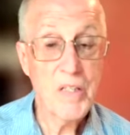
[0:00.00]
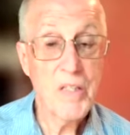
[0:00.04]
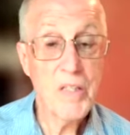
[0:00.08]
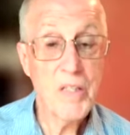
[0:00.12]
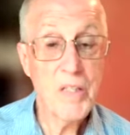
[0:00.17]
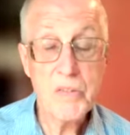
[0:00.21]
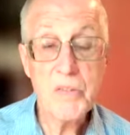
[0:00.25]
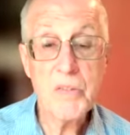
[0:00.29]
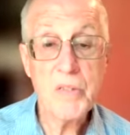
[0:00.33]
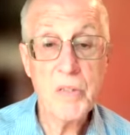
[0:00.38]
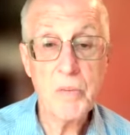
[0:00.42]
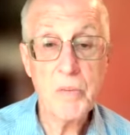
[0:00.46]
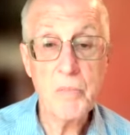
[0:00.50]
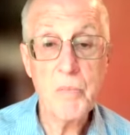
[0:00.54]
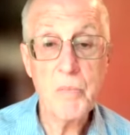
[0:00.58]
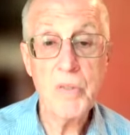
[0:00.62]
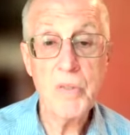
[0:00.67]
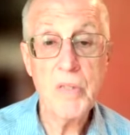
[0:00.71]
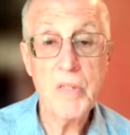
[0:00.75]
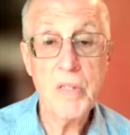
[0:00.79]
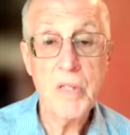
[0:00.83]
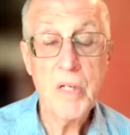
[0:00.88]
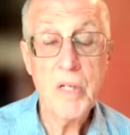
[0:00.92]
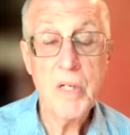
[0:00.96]
against
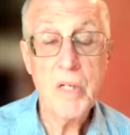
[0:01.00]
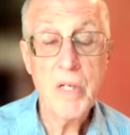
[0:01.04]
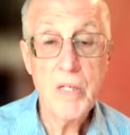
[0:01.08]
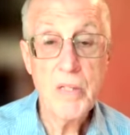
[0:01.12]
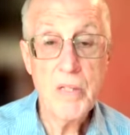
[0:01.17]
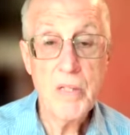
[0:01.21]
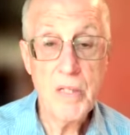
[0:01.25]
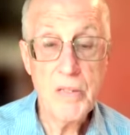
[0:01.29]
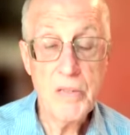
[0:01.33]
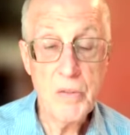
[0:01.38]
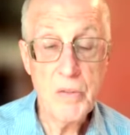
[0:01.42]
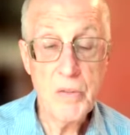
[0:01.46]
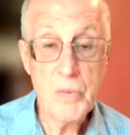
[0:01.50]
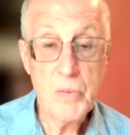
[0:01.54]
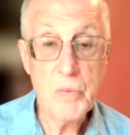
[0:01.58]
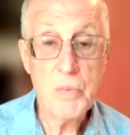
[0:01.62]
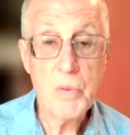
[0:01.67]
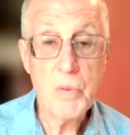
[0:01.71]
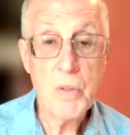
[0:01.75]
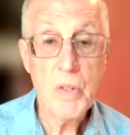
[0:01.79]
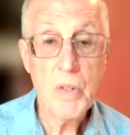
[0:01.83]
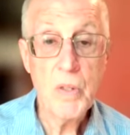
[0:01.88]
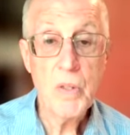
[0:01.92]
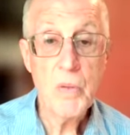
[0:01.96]
someone they knew
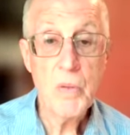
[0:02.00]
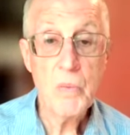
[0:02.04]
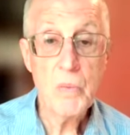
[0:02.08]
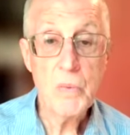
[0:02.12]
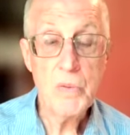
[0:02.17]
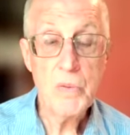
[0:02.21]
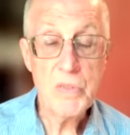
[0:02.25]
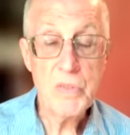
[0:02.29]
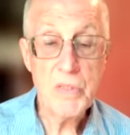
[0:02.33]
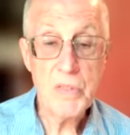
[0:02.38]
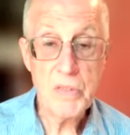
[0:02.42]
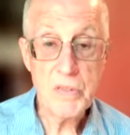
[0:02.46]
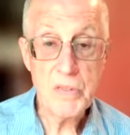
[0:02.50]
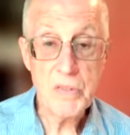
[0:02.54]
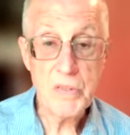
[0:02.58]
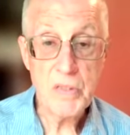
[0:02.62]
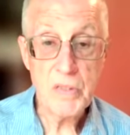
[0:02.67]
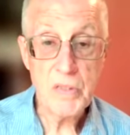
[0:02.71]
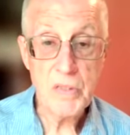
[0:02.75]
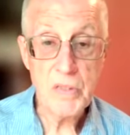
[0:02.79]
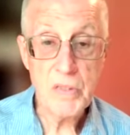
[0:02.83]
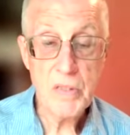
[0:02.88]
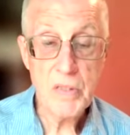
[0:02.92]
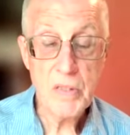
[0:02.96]
was innocent.